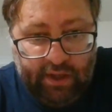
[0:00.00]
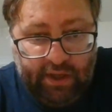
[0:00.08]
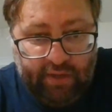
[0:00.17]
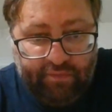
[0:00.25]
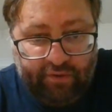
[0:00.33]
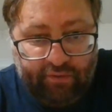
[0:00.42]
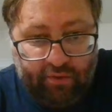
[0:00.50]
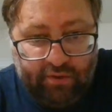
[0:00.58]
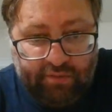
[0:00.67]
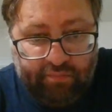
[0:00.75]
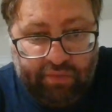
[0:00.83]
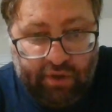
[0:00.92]
If he throws
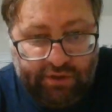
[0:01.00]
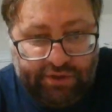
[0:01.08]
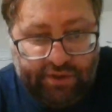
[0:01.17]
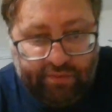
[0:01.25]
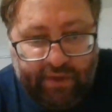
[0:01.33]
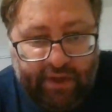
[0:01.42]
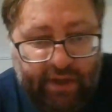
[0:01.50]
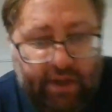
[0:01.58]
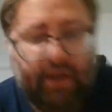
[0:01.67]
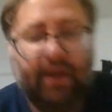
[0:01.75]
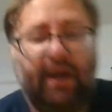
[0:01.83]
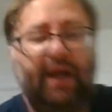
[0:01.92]
a punch at me,
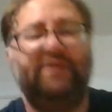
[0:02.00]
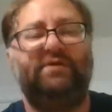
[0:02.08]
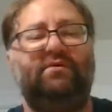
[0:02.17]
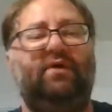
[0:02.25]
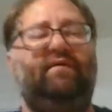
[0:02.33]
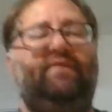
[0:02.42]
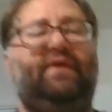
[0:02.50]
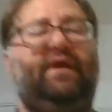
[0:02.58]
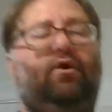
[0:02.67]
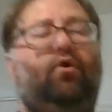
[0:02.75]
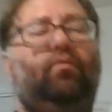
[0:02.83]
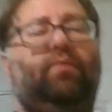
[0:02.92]
I still have an
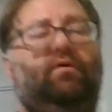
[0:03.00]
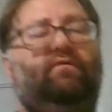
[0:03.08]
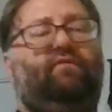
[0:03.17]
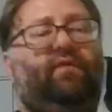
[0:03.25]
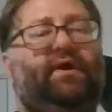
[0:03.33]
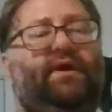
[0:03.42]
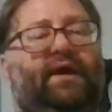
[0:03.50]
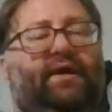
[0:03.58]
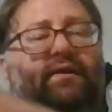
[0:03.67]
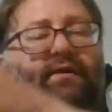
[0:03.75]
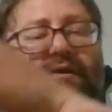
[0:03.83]
elbow free, and I can